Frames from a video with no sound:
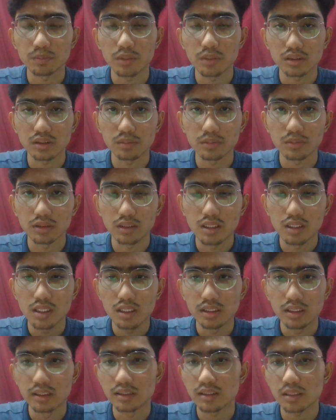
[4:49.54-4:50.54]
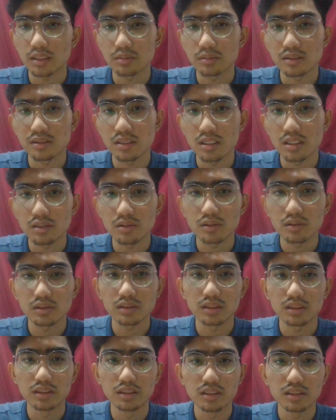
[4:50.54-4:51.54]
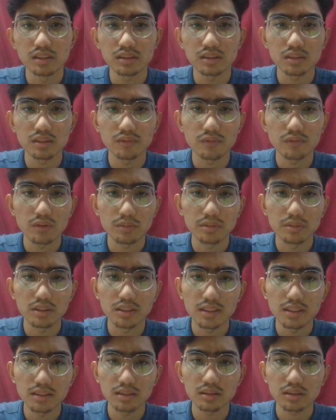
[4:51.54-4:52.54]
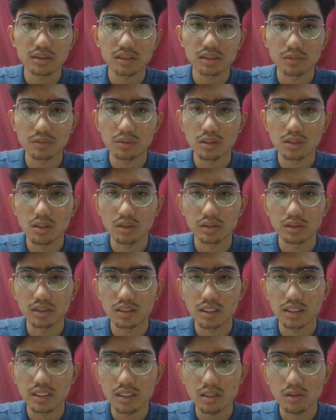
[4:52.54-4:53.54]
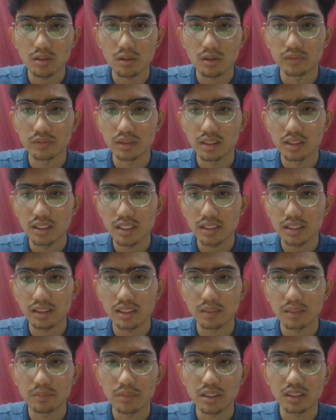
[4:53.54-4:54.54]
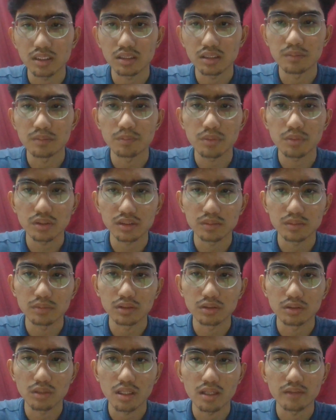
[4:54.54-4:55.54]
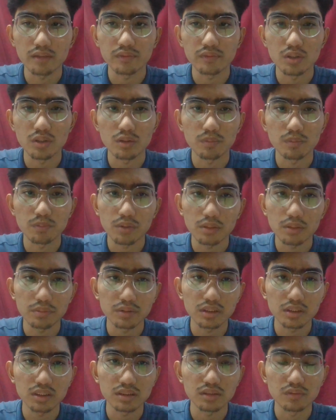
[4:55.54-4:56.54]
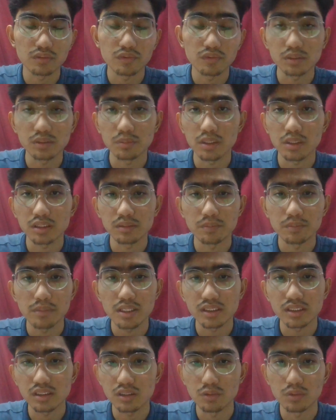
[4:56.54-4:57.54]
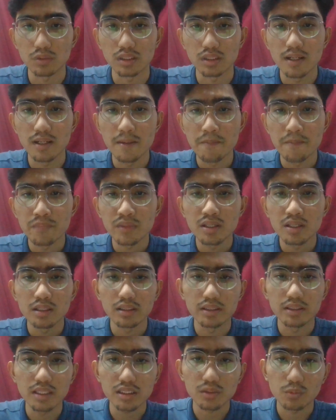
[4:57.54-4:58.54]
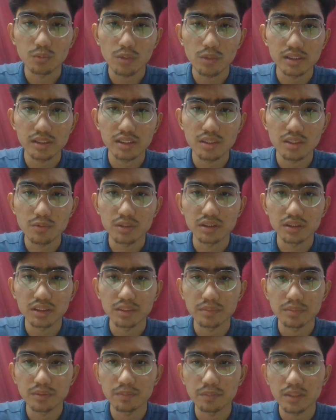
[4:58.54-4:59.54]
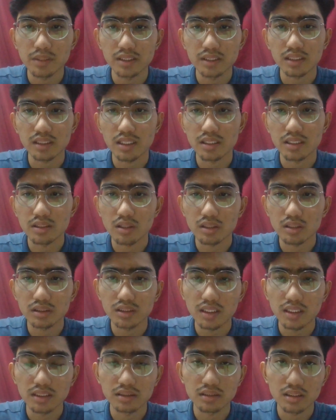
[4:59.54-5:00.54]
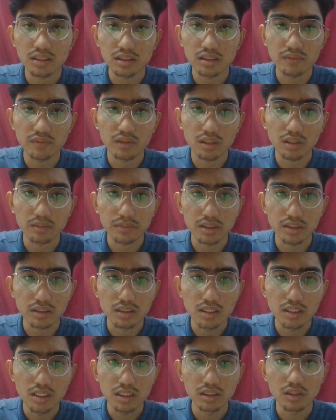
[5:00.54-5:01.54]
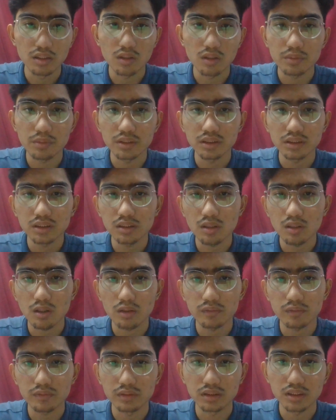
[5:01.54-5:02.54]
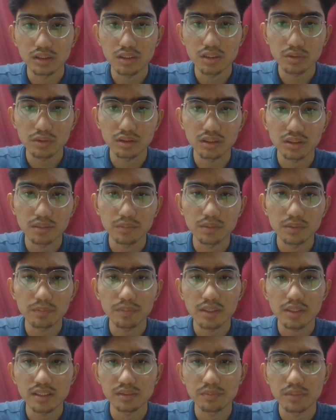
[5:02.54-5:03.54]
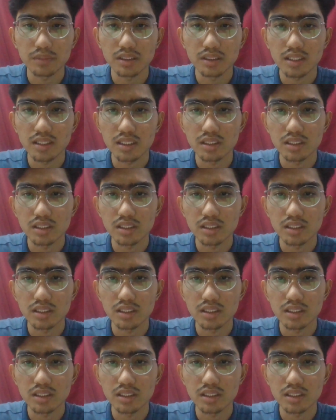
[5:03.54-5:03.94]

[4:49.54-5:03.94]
In some scenarios, the distance from the nearest sewer or the layout of the land can make it impossible to have your property serviced by a main sewer. That's where sewage treatment plants and other alternatives come in. The operation of a sewage treatment plant means that you can have